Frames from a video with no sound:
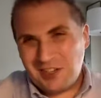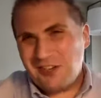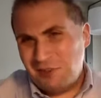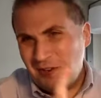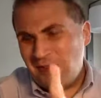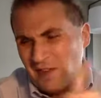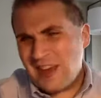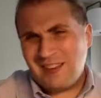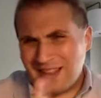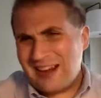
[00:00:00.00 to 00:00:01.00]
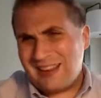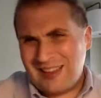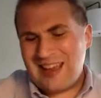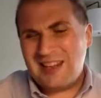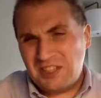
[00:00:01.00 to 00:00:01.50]
You can find a lot of
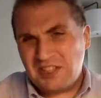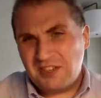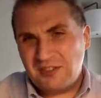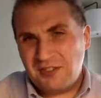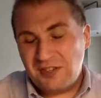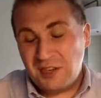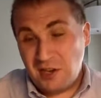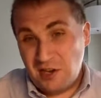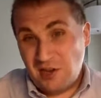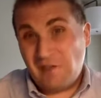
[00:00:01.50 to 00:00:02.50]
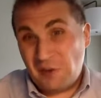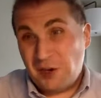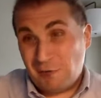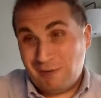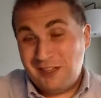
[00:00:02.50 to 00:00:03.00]
the answers for
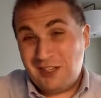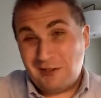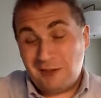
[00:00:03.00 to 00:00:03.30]
your research